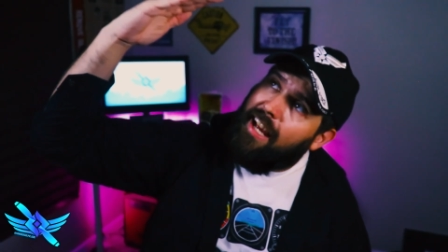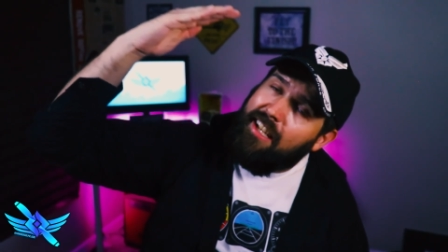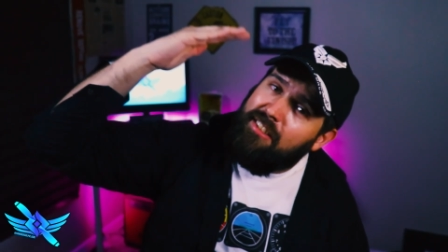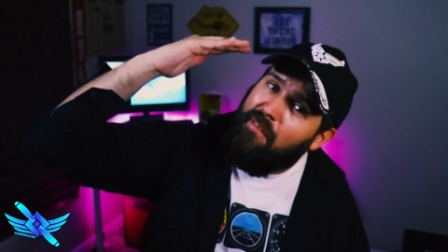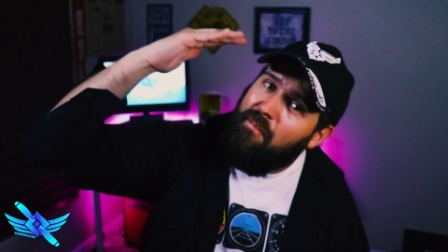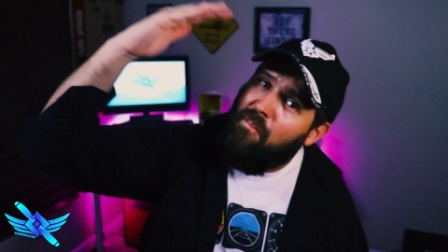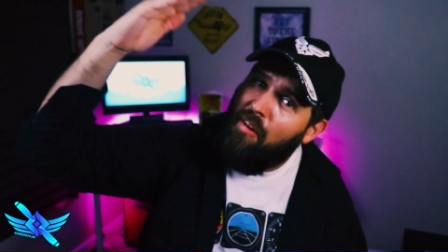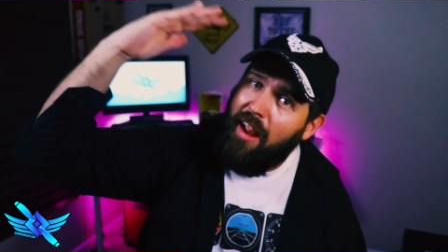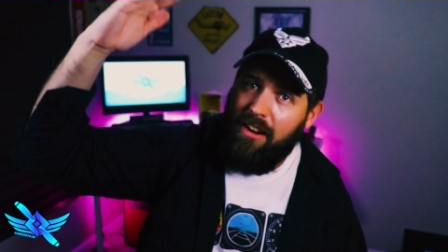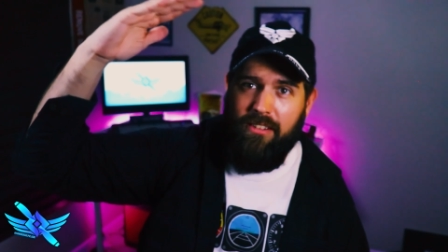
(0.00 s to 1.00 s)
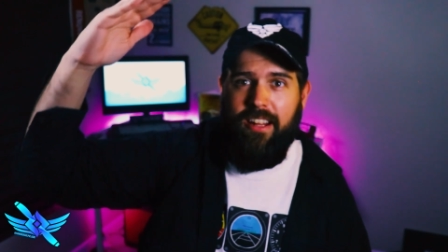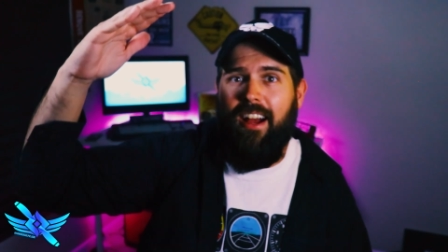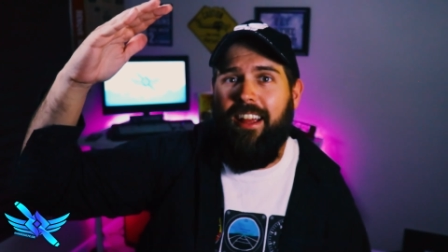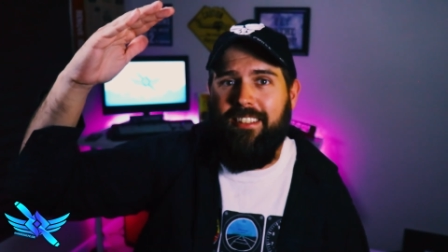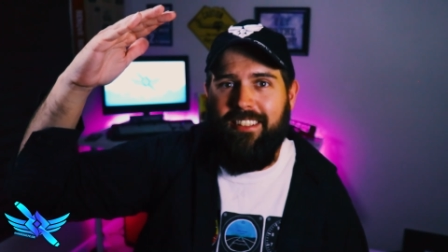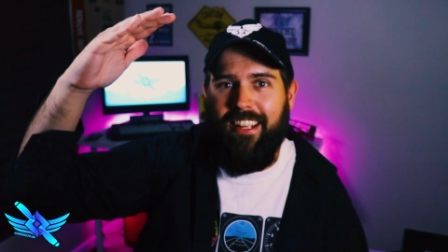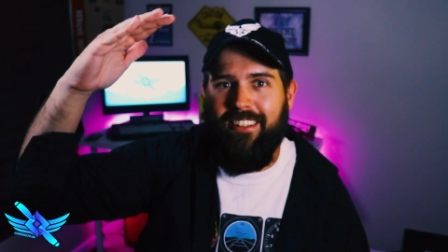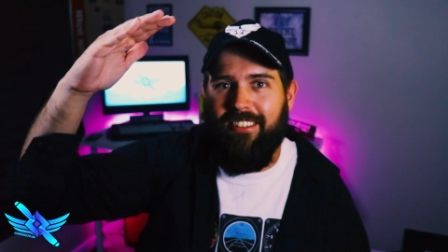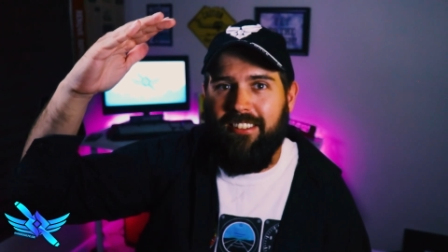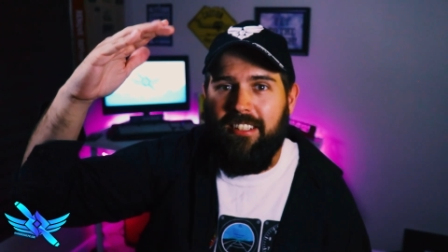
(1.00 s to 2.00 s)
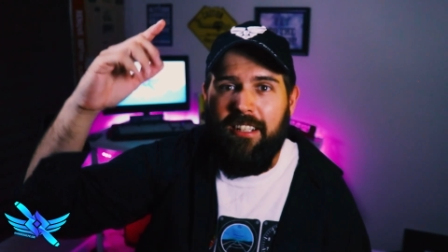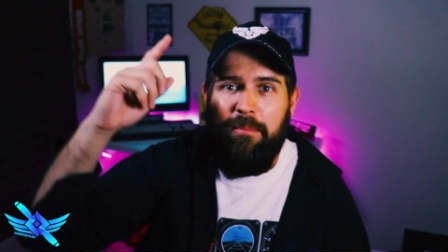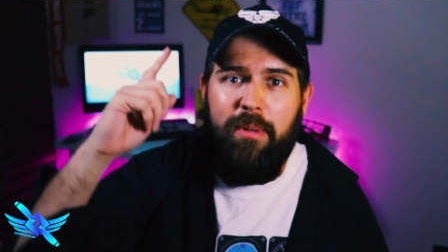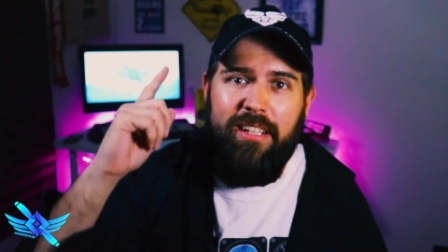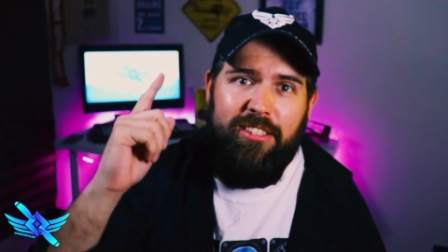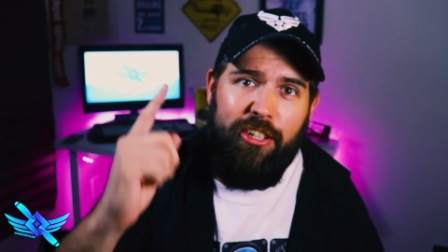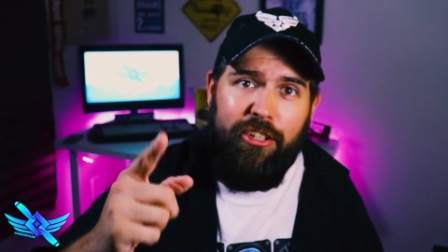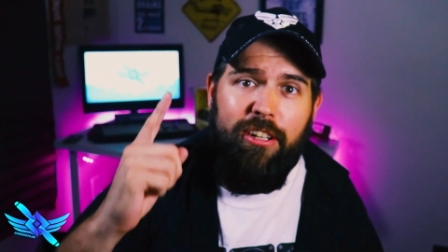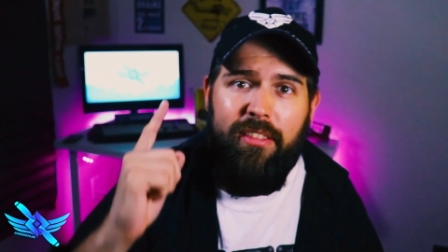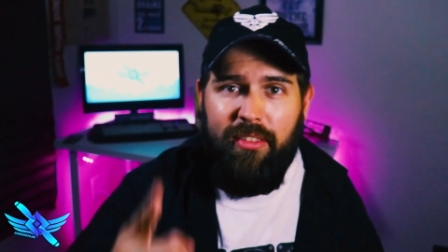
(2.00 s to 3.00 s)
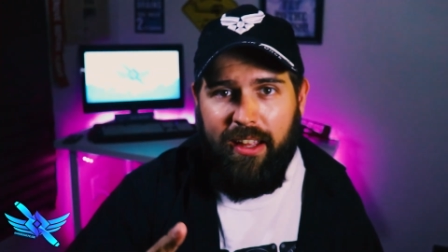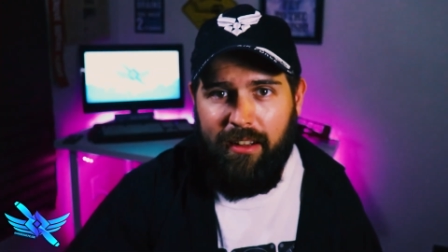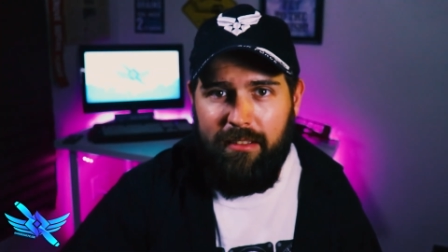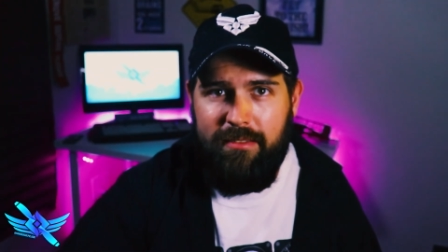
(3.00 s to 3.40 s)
has some very high standards, but it's a good thing.